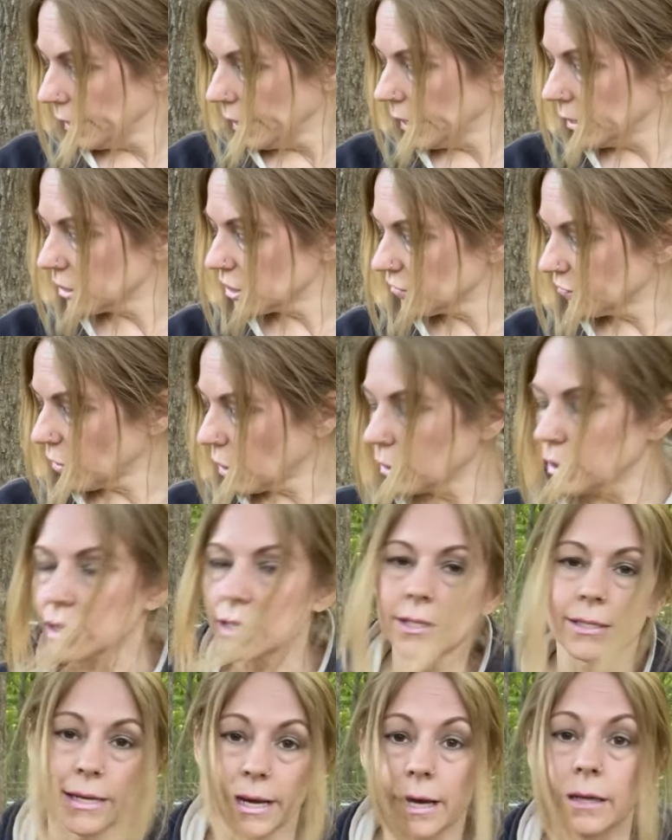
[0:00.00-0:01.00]
As far as
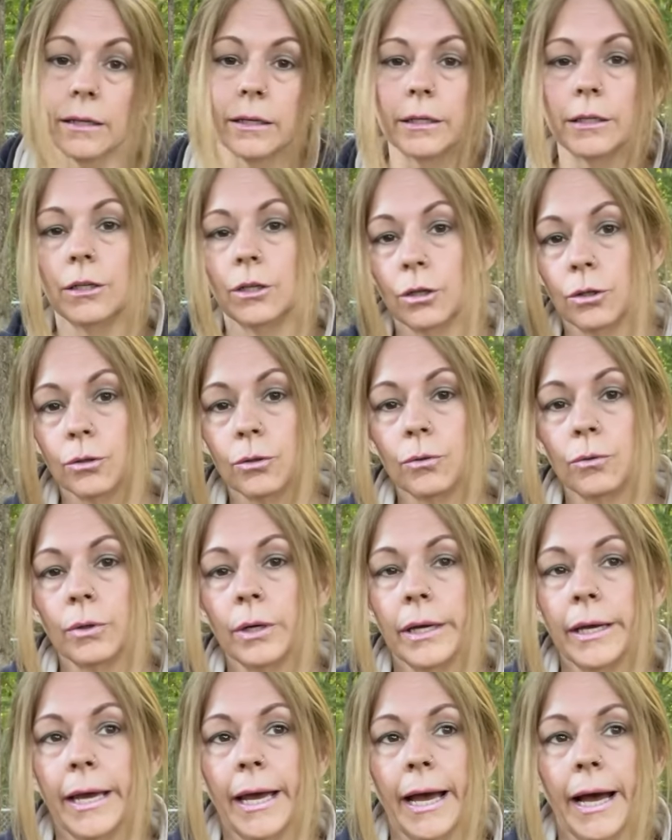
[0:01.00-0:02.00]
telling you
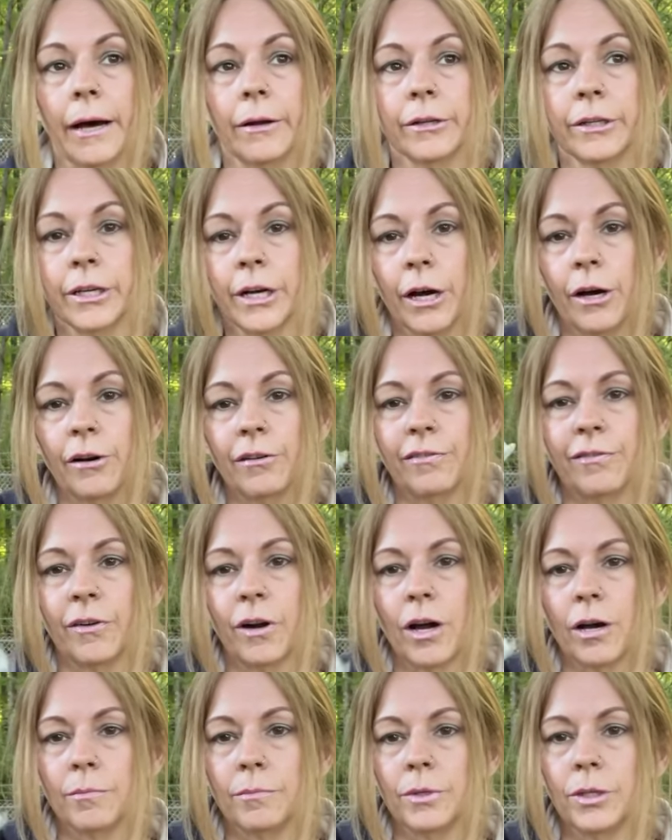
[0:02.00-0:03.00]
how to go
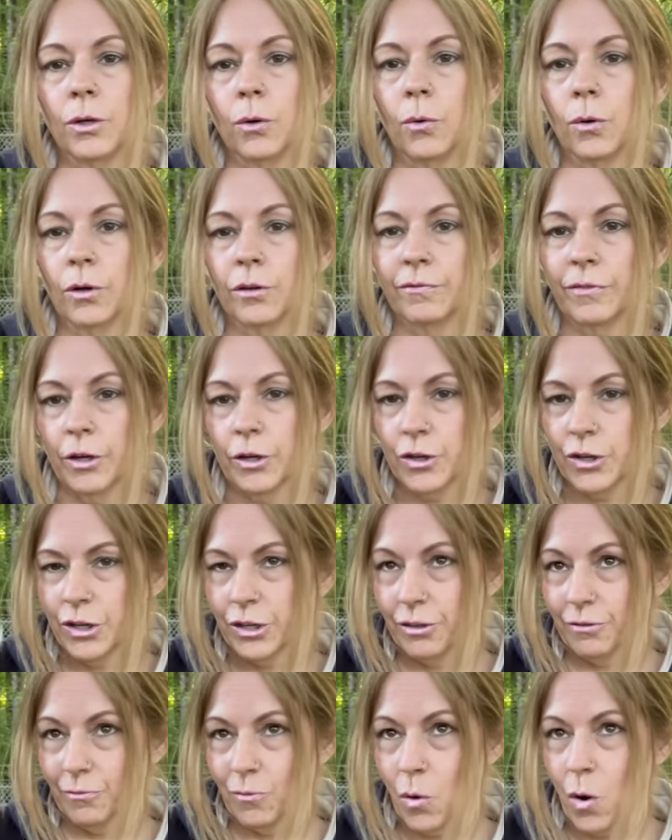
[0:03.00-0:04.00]
from your version
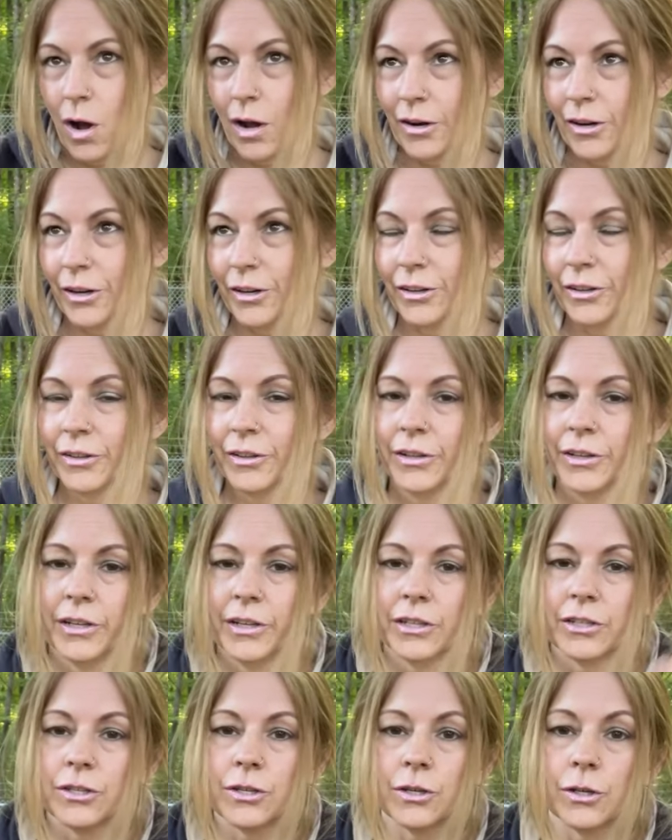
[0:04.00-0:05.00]
of water
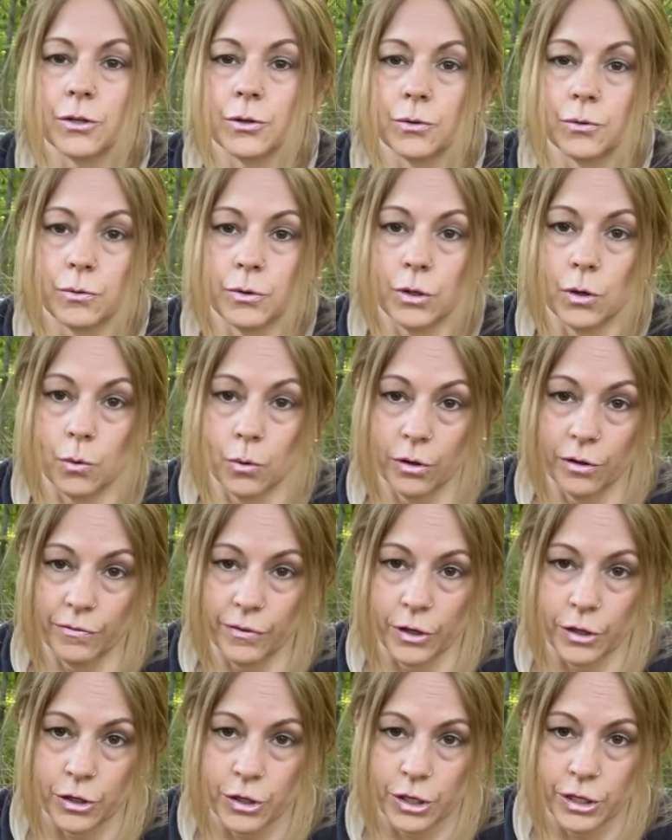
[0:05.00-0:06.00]
to your
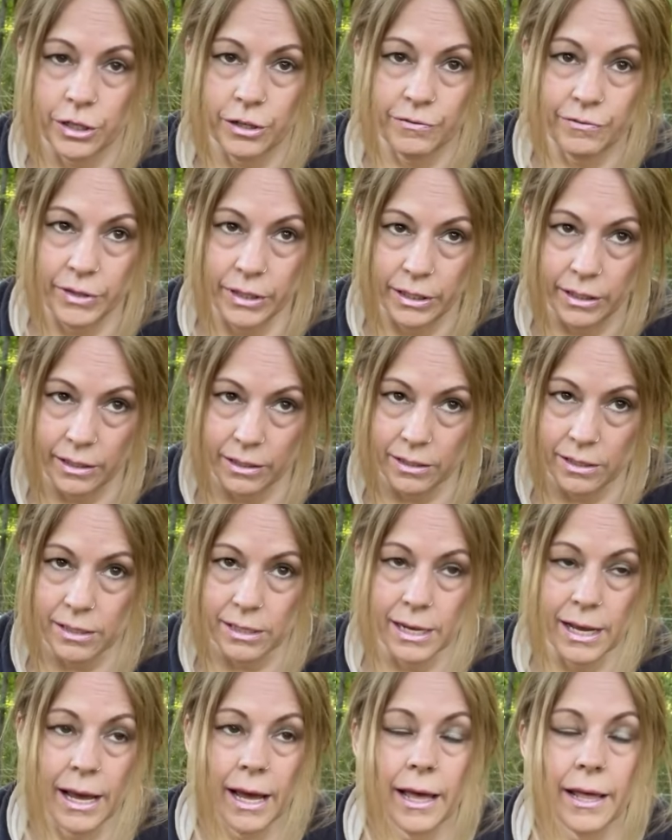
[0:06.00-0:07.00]
version of this,
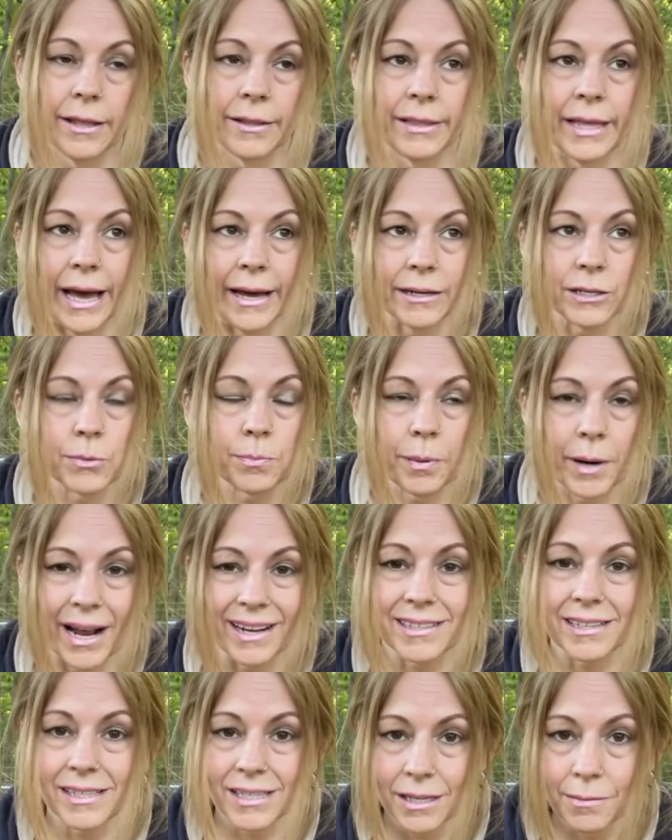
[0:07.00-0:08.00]
that is
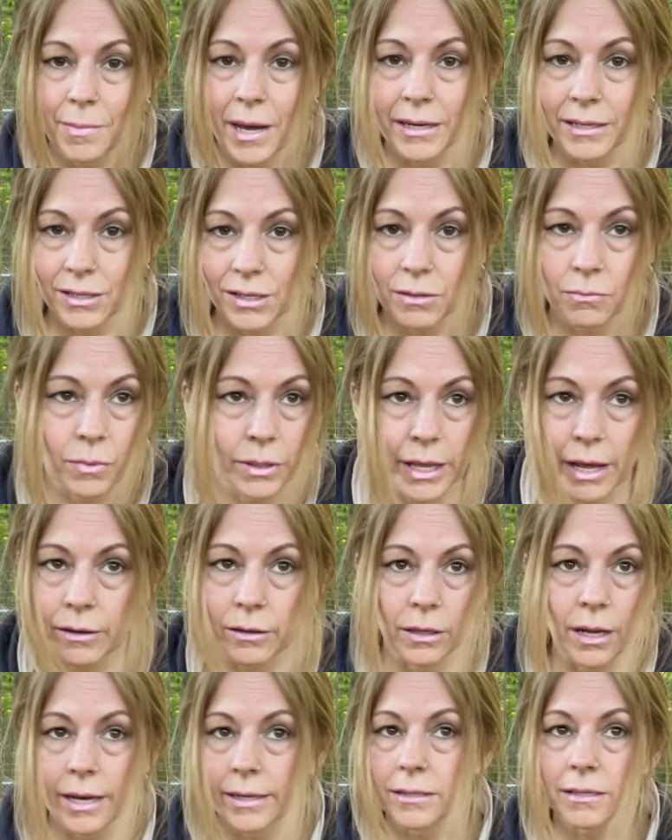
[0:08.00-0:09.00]
practicing medicine without a
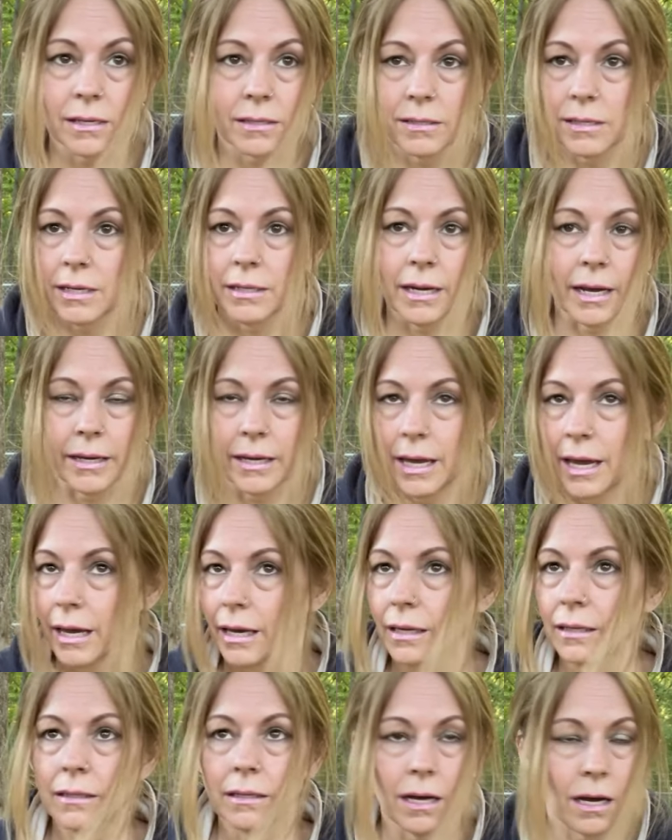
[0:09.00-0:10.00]
license and I
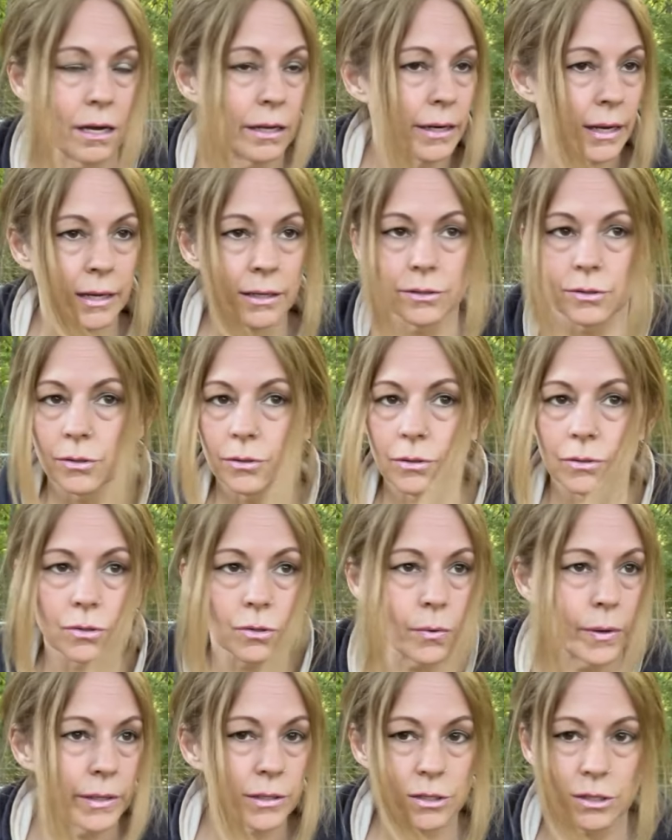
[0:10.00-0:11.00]
cannot answer those
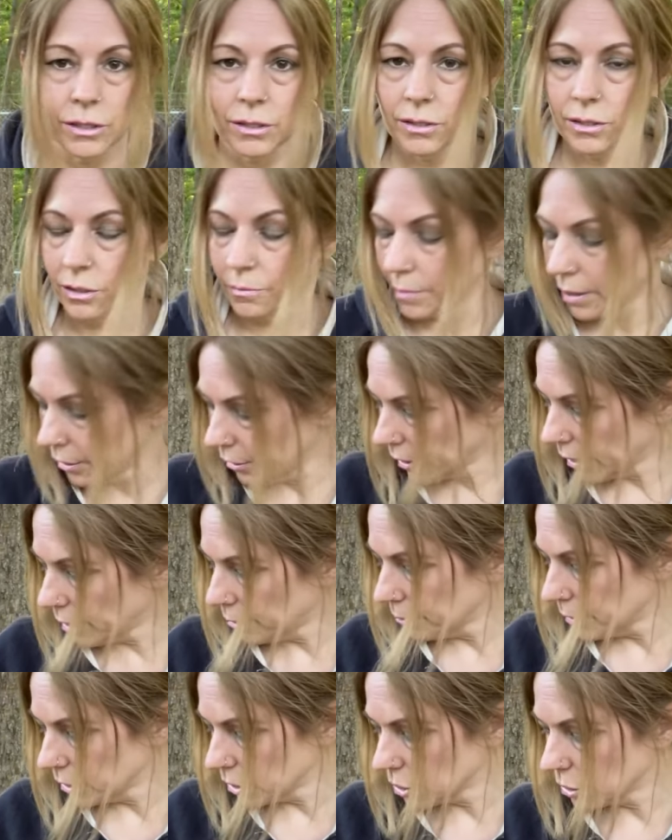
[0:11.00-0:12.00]
questions no matter how
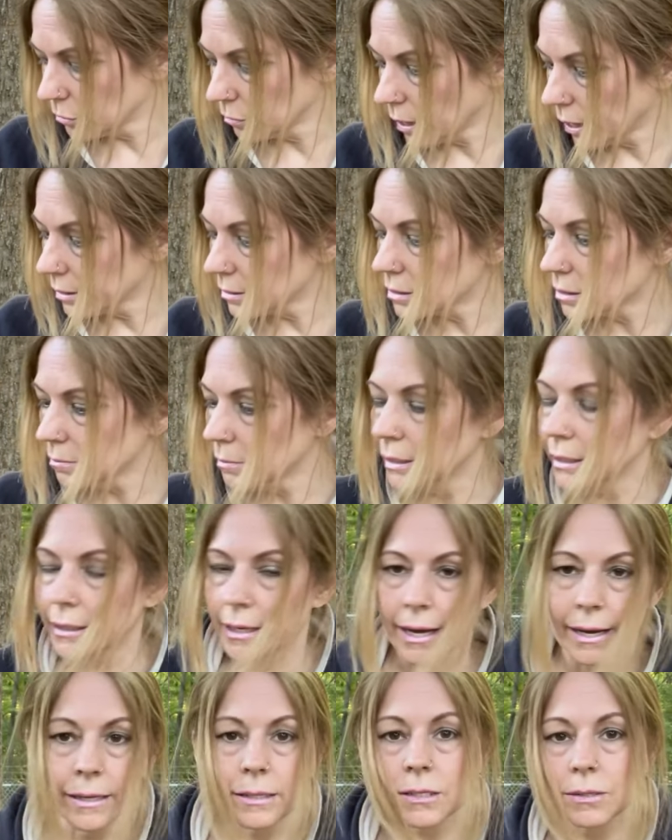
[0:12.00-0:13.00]
much you write to me and
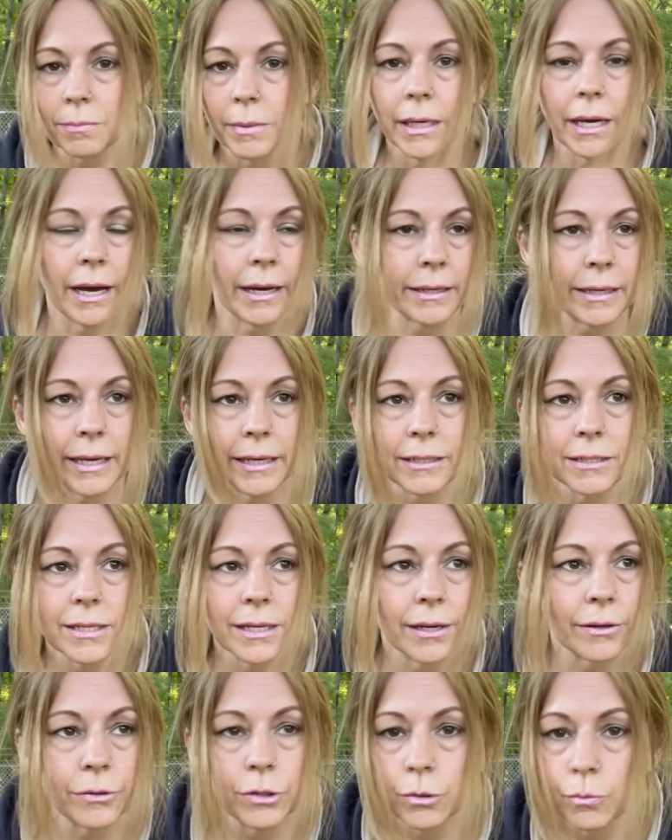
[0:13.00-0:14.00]
ask me. I can't
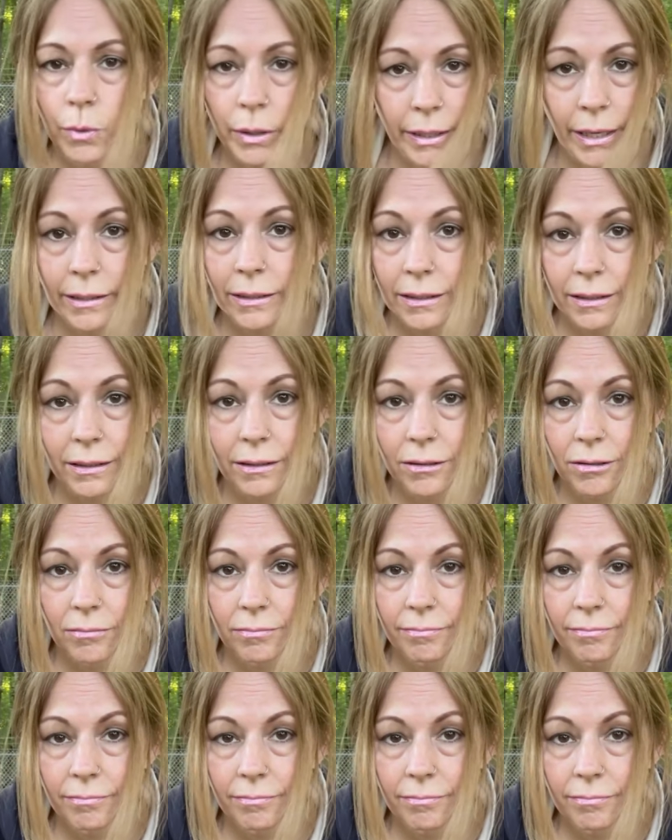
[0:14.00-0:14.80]
tell you what I did.